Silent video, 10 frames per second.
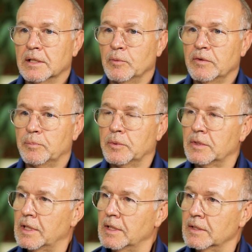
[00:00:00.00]
We've
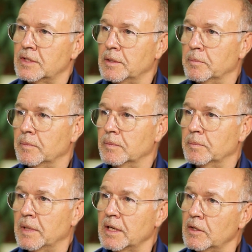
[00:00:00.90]
put down some
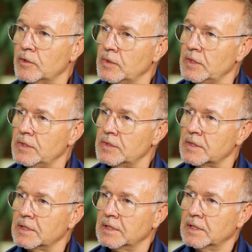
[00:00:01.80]
mango
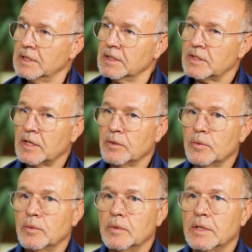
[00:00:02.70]
trees.
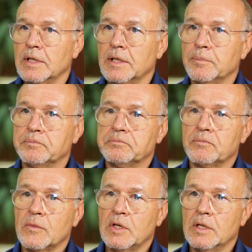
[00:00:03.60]
So,
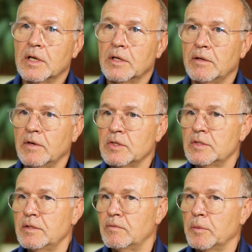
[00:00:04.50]

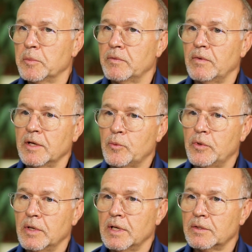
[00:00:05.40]
eventually from a final
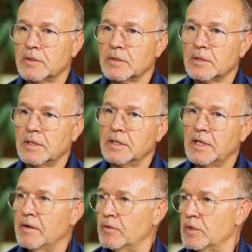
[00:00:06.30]
product,
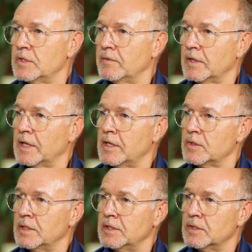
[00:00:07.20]

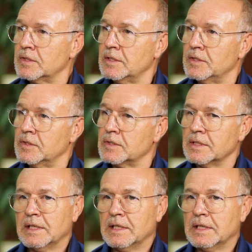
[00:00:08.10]
diversification is